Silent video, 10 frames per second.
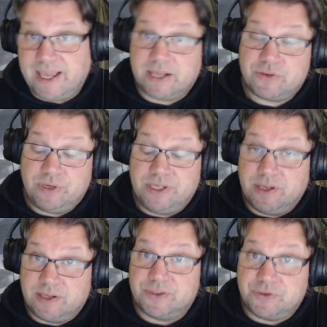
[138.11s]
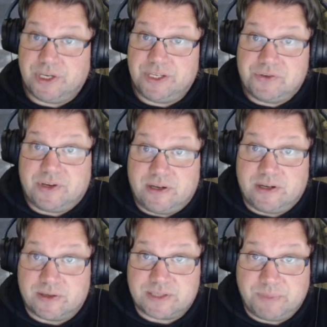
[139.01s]
actually does change
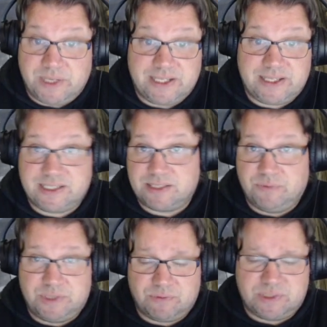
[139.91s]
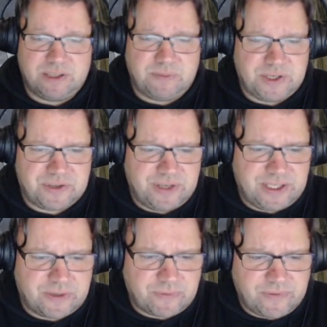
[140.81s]
Khadgar's abilities, which wasn't mentioned
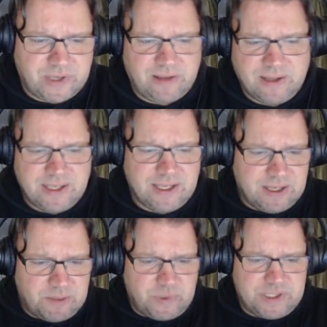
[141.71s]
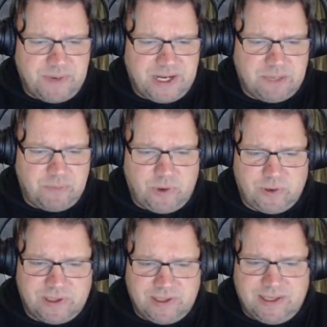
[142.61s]
in the reveal. Prismatic Bolt